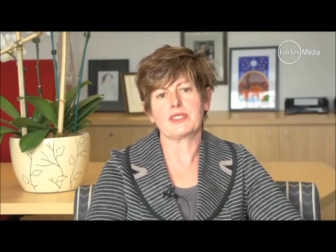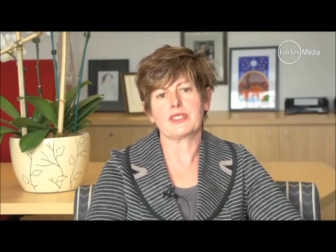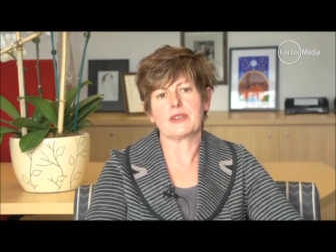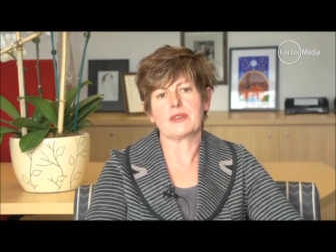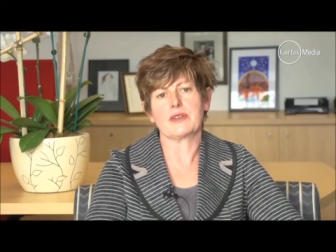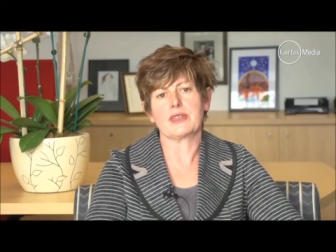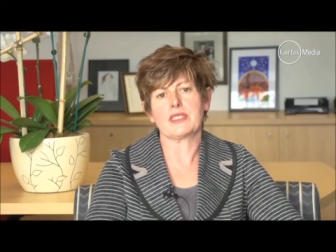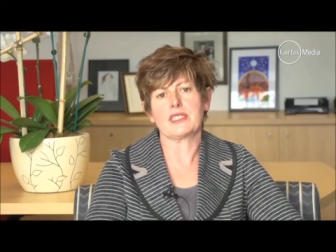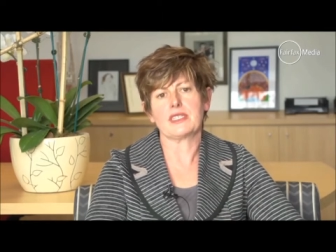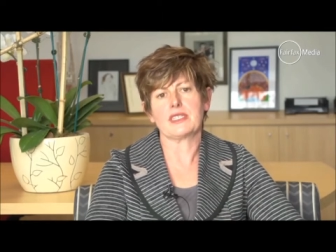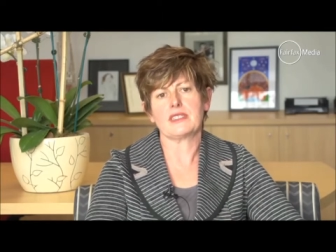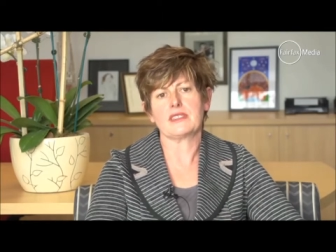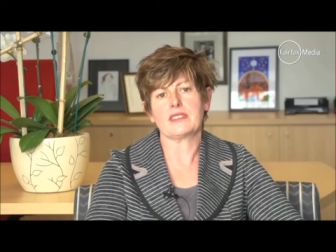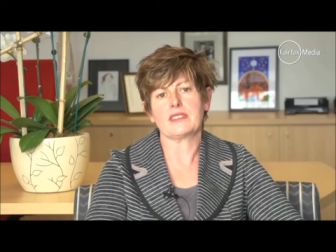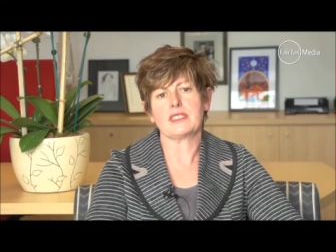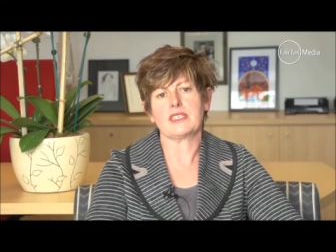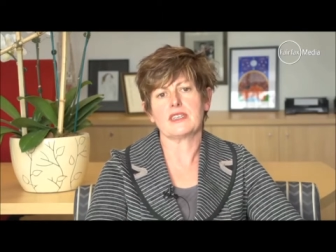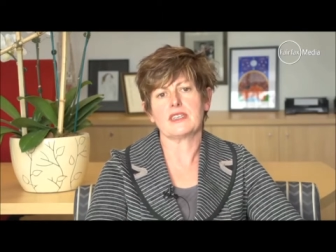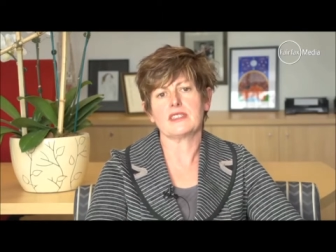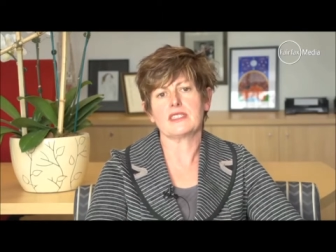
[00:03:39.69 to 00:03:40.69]
So I need
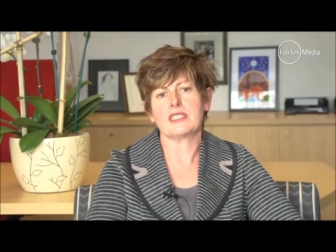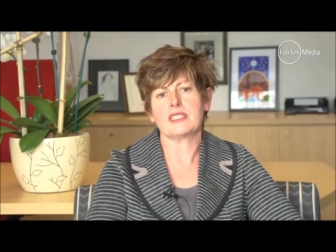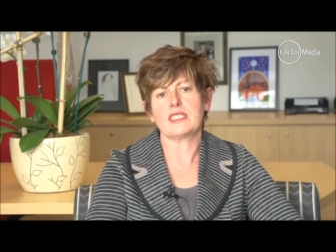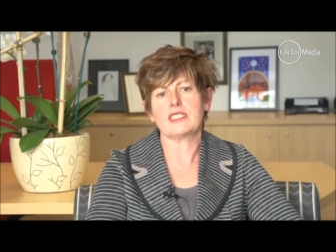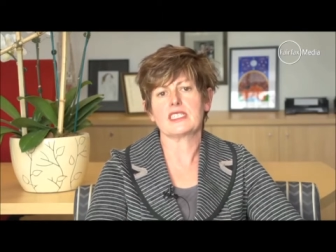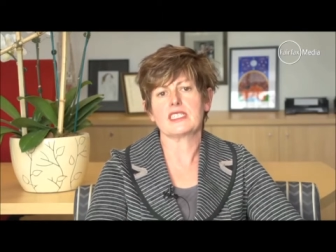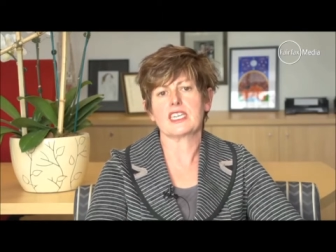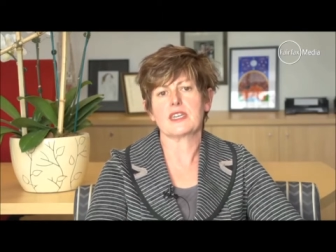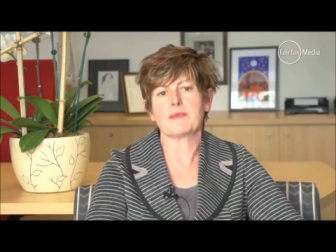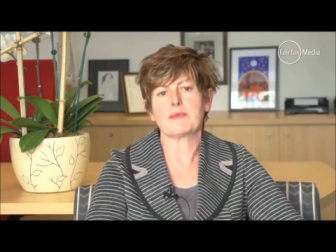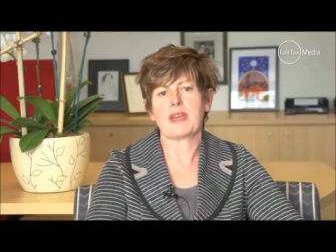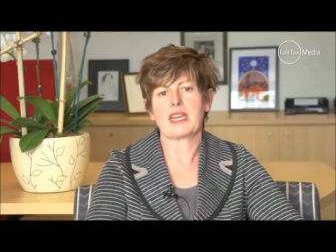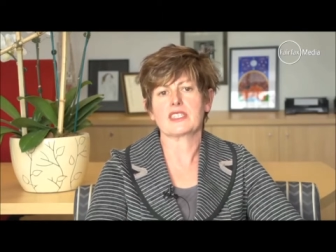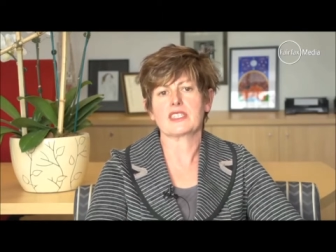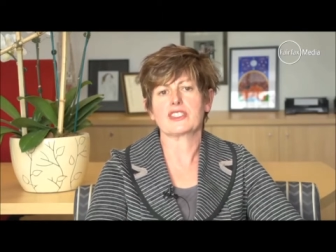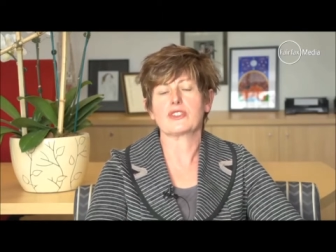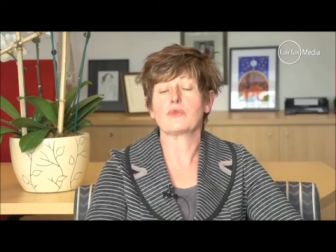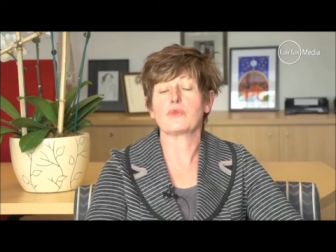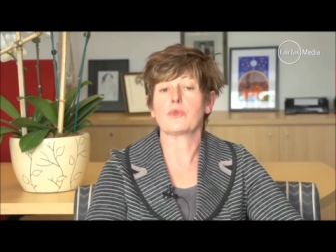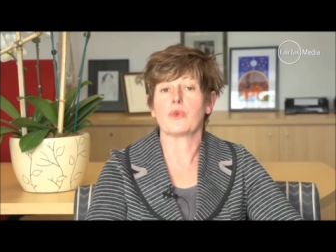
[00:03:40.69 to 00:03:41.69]
you know you need to get
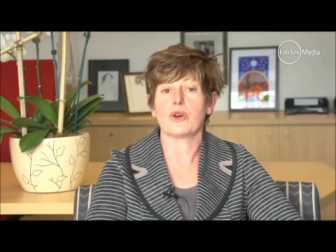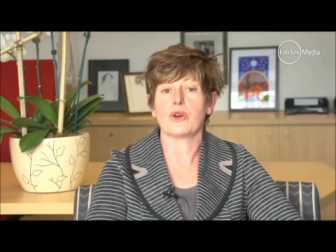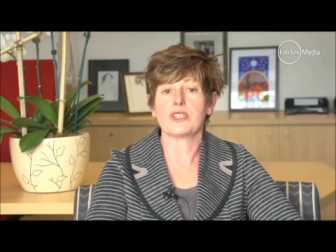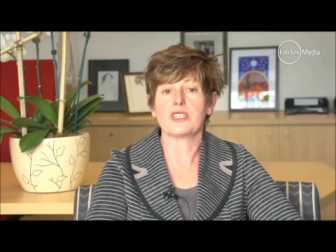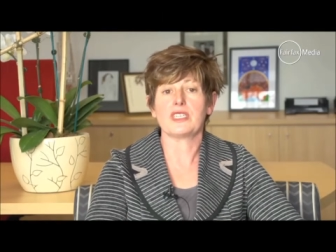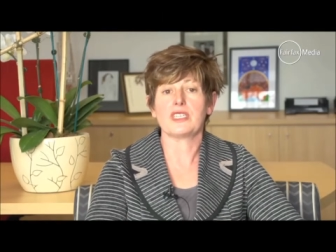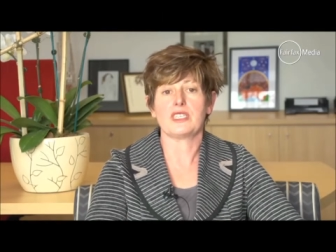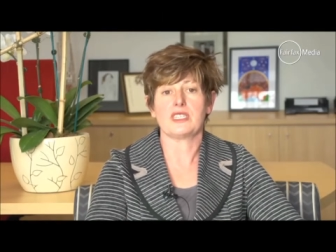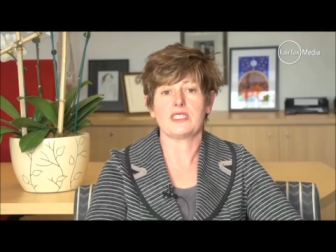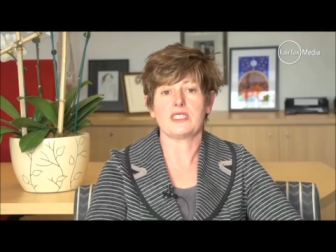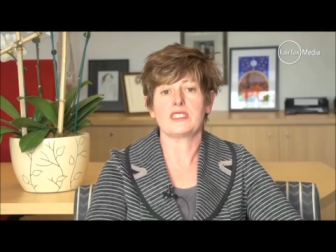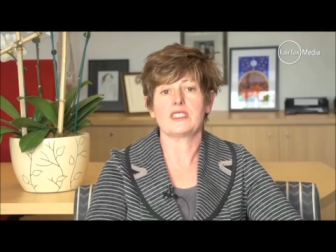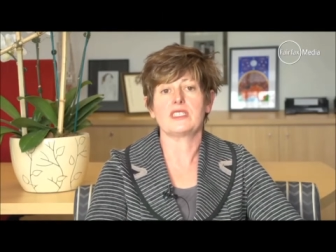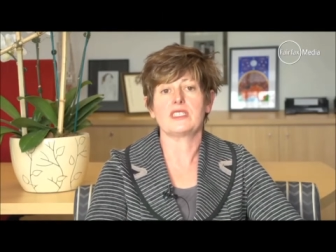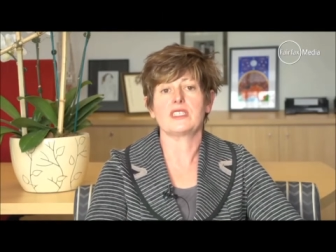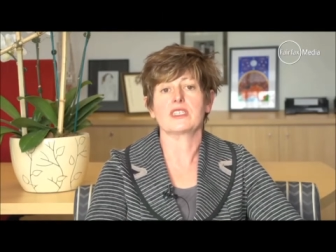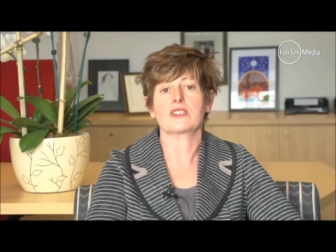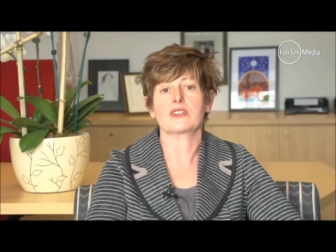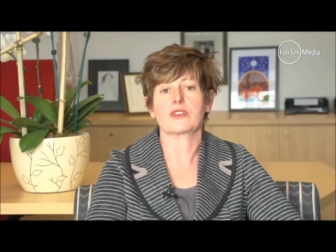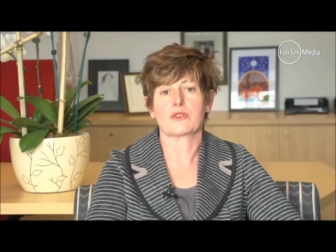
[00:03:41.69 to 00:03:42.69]
back to what is
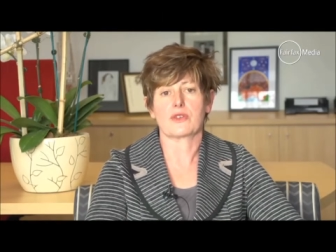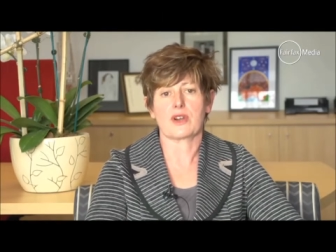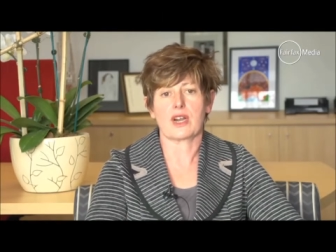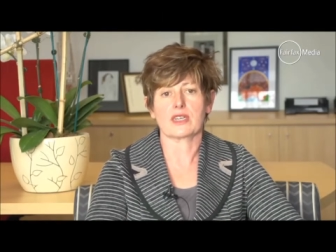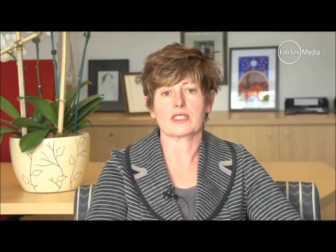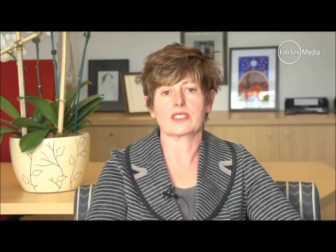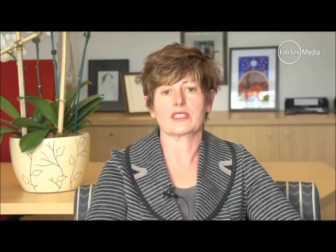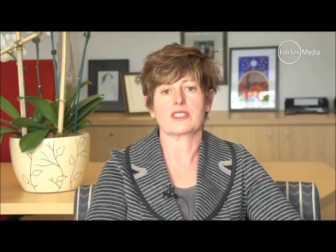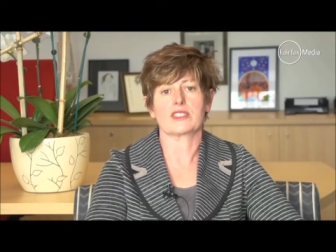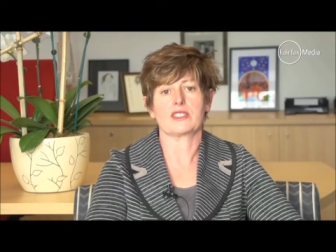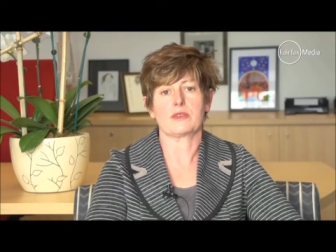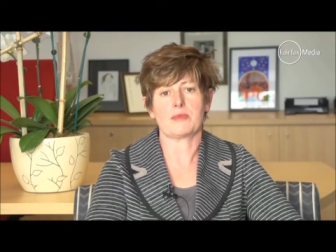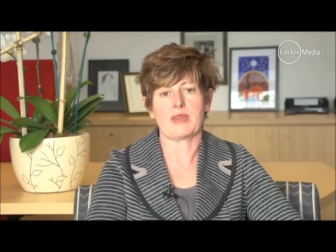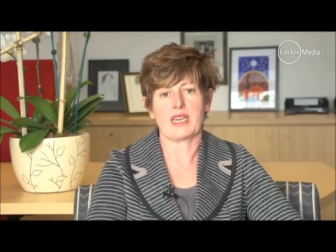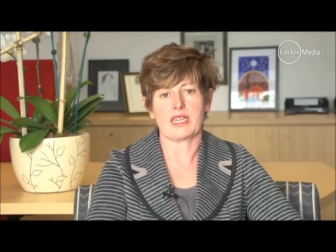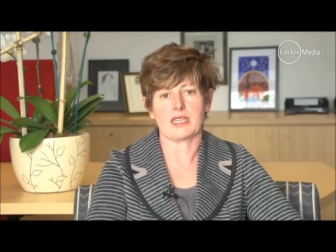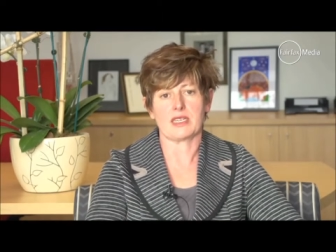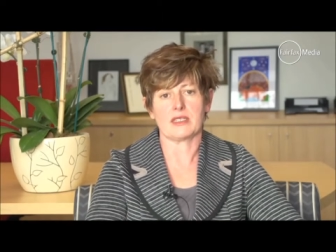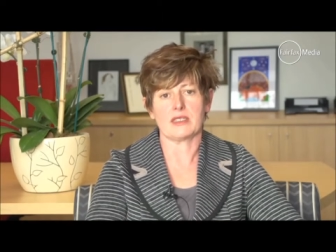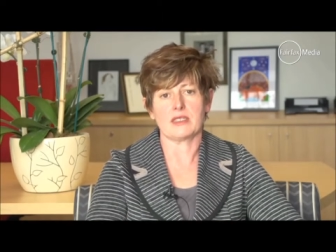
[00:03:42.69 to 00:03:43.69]
the crux of the matter.